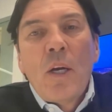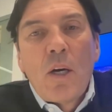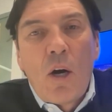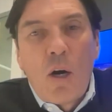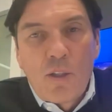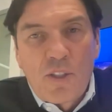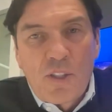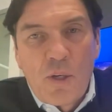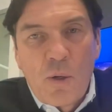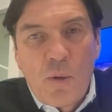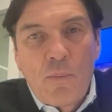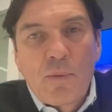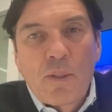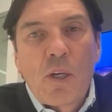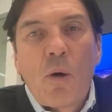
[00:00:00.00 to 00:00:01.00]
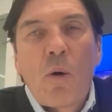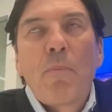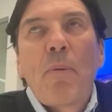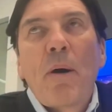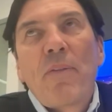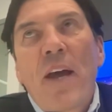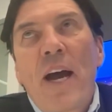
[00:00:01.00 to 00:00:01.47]
also. So,
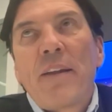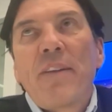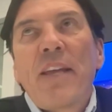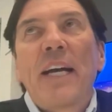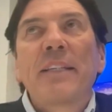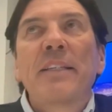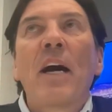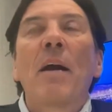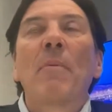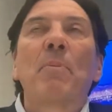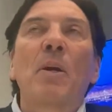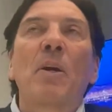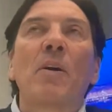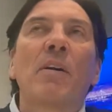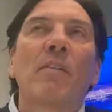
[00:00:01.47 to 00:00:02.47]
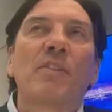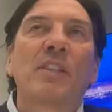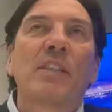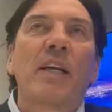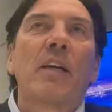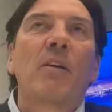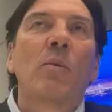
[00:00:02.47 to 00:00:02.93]
but that time period of
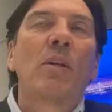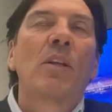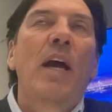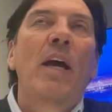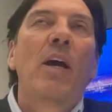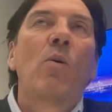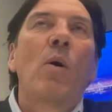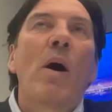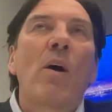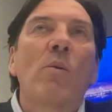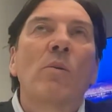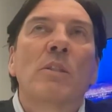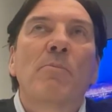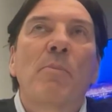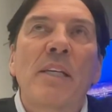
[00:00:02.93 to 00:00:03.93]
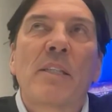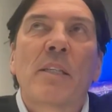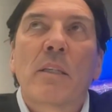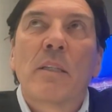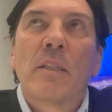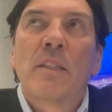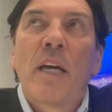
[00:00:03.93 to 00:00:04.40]
sticking with AOL was
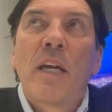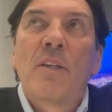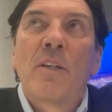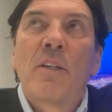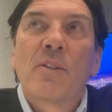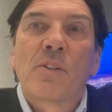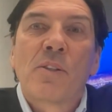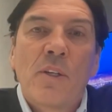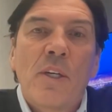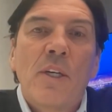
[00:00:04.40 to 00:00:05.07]
basically 10 years.